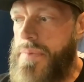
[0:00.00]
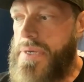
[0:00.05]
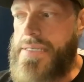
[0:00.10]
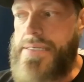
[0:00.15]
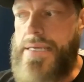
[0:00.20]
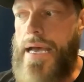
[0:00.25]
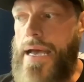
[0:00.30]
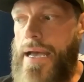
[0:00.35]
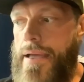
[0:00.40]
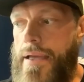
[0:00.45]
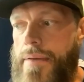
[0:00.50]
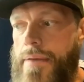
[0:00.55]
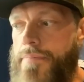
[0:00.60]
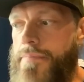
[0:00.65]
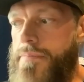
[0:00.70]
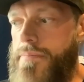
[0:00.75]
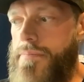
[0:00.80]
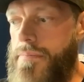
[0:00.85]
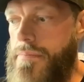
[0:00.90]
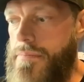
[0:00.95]
because I
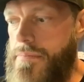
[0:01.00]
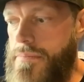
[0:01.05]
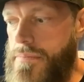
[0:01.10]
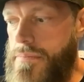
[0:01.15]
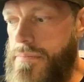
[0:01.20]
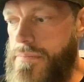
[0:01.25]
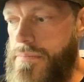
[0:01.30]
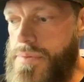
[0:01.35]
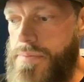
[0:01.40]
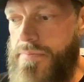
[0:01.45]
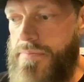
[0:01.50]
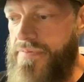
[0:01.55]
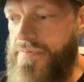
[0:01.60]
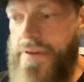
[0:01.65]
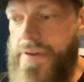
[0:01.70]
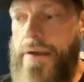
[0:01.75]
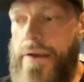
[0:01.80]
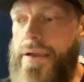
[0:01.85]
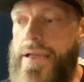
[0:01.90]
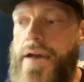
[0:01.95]
am
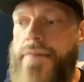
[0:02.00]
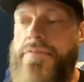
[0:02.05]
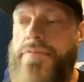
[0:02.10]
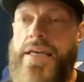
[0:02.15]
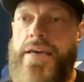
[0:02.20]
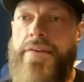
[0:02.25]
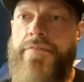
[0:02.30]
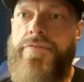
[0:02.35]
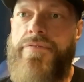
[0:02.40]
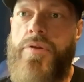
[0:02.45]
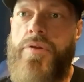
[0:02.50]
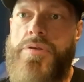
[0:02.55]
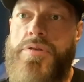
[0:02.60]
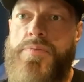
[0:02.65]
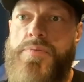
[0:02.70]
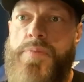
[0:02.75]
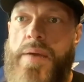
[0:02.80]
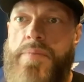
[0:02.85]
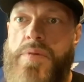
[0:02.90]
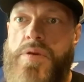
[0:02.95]
very heavily
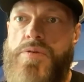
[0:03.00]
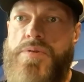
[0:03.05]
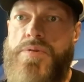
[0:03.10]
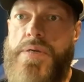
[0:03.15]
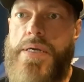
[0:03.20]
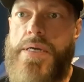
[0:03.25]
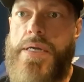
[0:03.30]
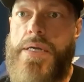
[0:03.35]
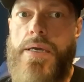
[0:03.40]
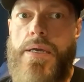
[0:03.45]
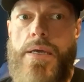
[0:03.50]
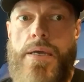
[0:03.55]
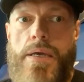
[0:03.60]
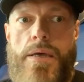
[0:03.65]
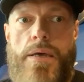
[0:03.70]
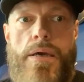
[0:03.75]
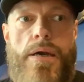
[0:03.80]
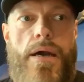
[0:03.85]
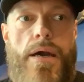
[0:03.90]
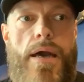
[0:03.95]
influenced by music.
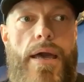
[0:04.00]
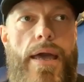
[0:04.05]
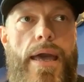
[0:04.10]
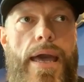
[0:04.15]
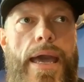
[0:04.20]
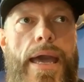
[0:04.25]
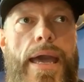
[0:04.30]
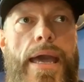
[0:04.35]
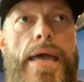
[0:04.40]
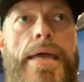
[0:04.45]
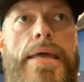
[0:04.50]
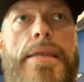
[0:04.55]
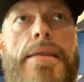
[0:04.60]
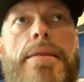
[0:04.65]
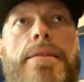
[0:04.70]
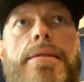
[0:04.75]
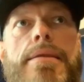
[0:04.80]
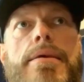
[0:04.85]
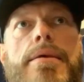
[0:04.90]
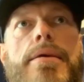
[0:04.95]

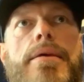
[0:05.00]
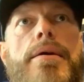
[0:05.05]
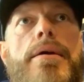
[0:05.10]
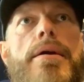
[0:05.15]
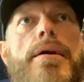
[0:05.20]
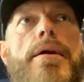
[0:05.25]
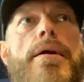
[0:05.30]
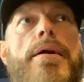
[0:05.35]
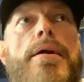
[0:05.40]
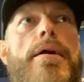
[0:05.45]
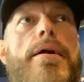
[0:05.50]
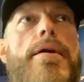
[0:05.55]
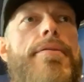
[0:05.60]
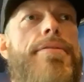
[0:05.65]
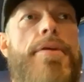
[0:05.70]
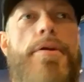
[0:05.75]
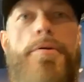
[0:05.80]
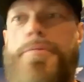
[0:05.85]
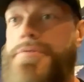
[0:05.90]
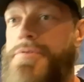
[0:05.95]
And
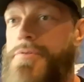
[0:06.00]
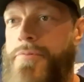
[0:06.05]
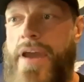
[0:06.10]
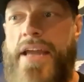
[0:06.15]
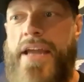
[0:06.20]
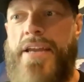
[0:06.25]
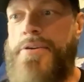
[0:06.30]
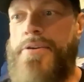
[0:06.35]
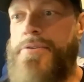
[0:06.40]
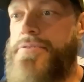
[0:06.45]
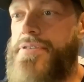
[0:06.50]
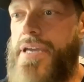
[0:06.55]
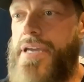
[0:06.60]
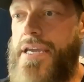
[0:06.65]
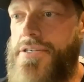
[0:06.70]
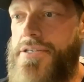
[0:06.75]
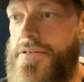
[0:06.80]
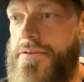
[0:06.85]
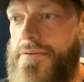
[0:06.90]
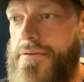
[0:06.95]
there was a radio
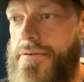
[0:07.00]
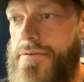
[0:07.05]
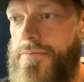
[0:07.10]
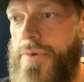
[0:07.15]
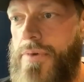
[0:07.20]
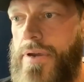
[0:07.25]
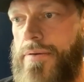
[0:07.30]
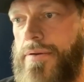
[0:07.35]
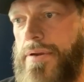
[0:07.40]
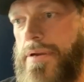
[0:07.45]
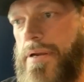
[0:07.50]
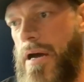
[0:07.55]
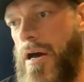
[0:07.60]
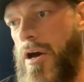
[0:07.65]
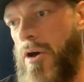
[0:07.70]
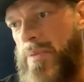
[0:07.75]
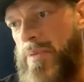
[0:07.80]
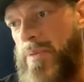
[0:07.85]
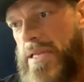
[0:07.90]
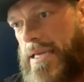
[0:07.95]
station. We were in
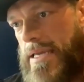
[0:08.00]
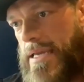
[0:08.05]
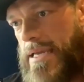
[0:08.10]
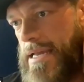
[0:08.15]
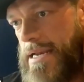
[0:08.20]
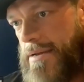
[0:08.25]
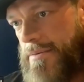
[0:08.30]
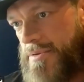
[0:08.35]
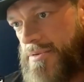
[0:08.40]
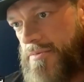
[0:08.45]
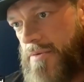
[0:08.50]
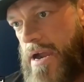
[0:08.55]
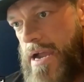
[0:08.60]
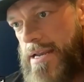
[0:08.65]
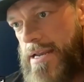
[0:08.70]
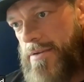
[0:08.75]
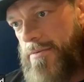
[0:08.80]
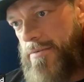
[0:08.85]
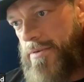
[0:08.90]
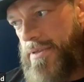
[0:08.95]
Albany, and I was
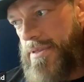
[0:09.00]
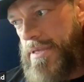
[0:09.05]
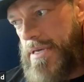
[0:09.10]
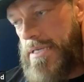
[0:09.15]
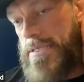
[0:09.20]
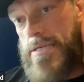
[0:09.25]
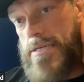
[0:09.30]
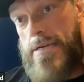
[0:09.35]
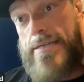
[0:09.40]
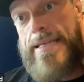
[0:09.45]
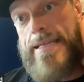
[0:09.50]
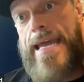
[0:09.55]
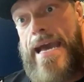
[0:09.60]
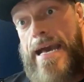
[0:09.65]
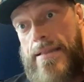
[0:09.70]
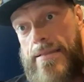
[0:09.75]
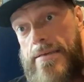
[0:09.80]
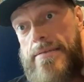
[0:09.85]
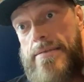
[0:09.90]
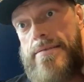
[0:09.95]
riding with Don
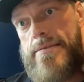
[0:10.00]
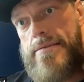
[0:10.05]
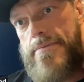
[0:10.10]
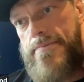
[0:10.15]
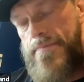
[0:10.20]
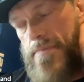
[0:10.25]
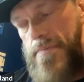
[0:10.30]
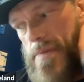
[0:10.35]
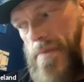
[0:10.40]
Callis.